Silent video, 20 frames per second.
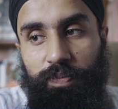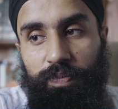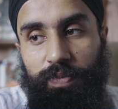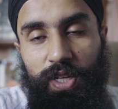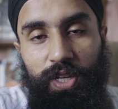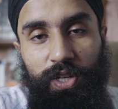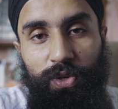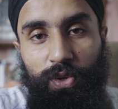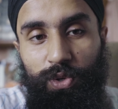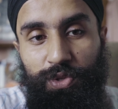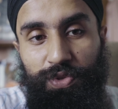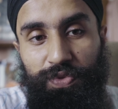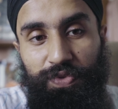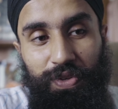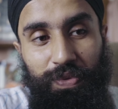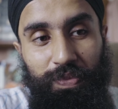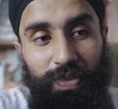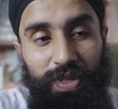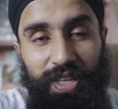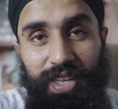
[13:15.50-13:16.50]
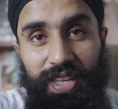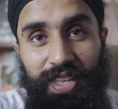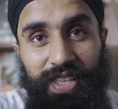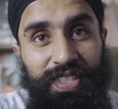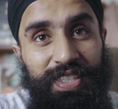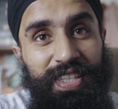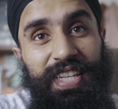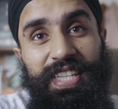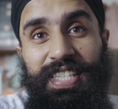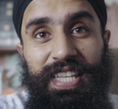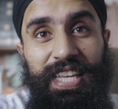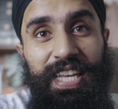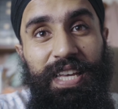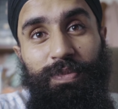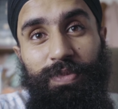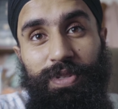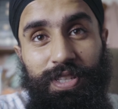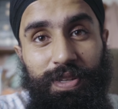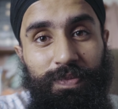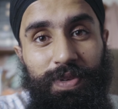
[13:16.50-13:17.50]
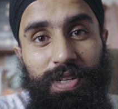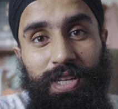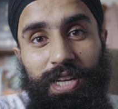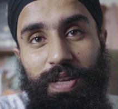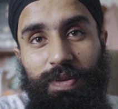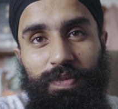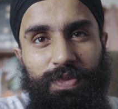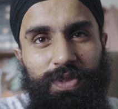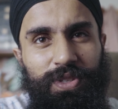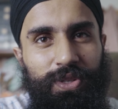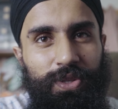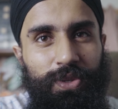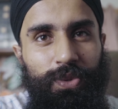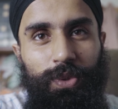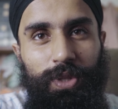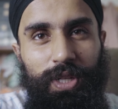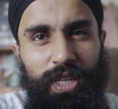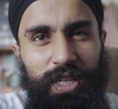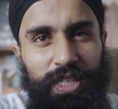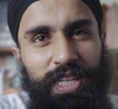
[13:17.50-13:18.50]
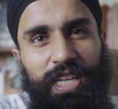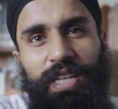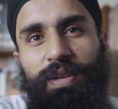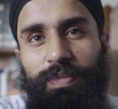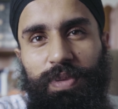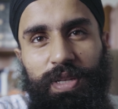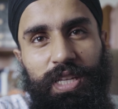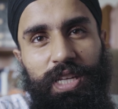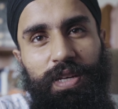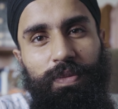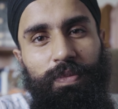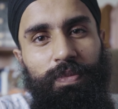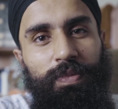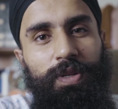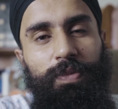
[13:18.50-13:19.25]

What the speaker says: It goes from like 6 a.m. sometimes to like 10 p.m.